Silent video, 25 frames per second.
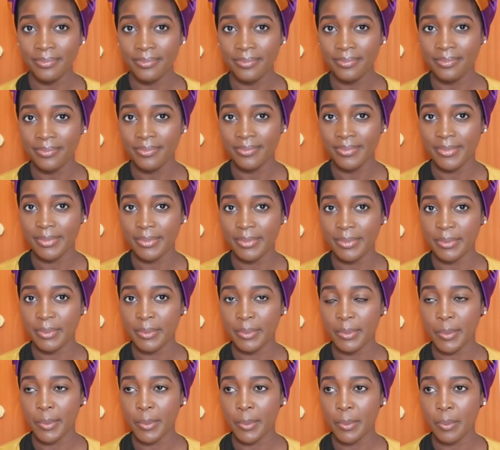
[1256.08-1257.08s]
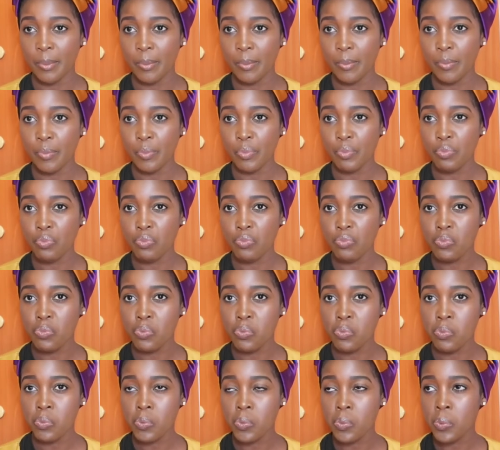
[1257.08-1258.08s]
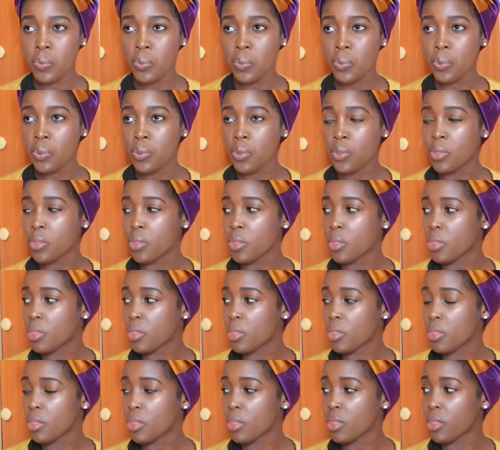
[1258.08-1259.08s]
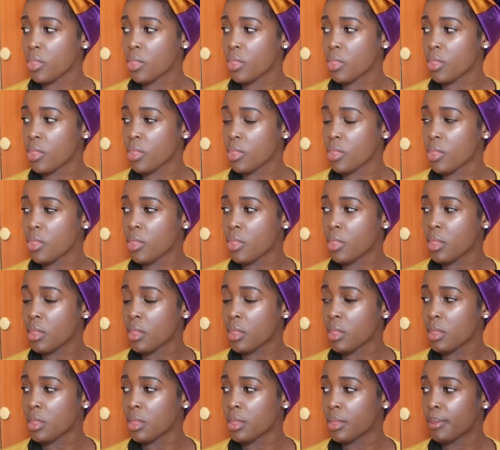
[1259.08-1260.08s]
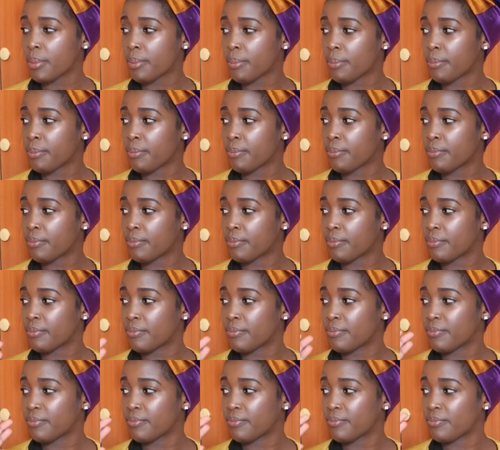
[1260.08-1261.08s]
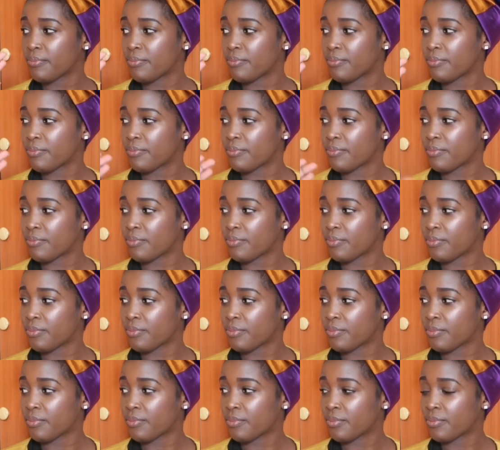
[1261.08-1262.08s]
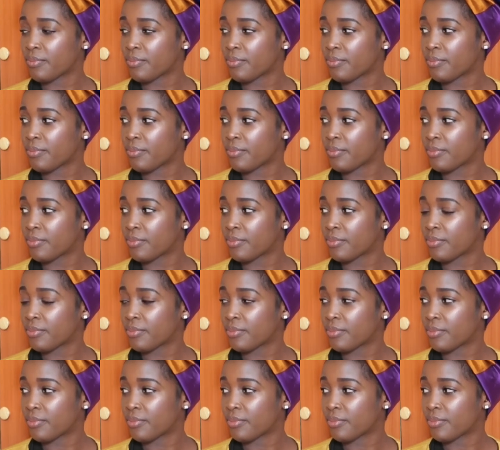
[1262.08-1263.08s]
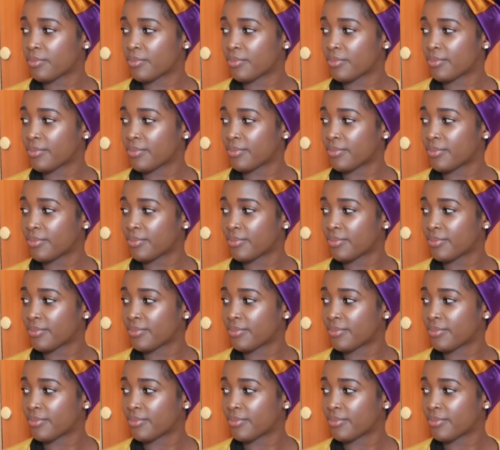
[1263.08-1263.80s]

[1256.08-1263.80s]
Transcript: The person shown says nothing.